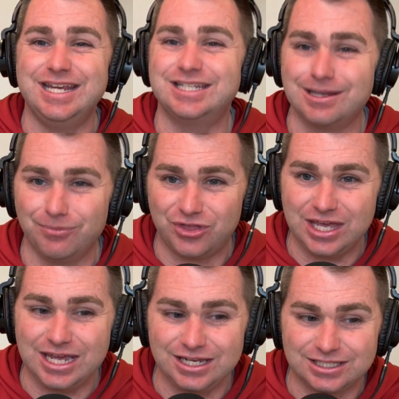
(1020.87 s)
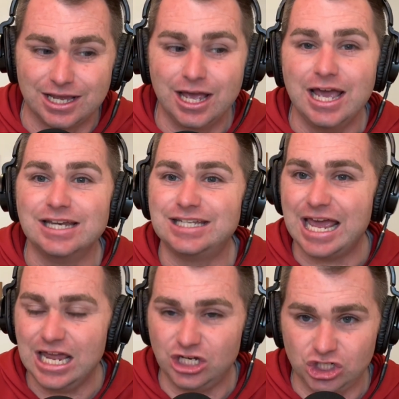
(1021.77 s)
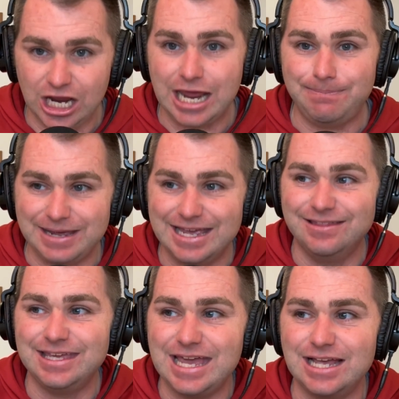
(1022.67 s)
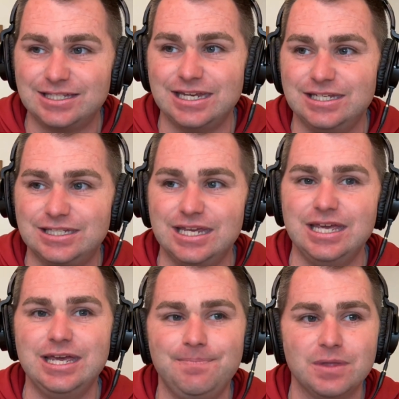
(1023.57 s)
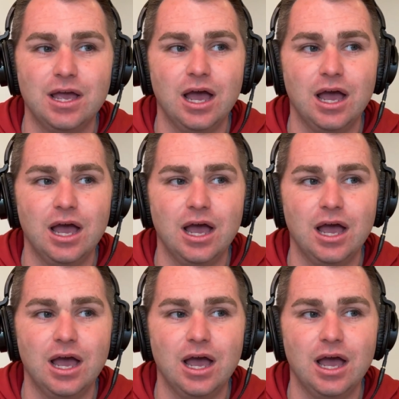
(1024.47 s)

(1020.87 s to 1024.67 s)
some things take shape in the SEC.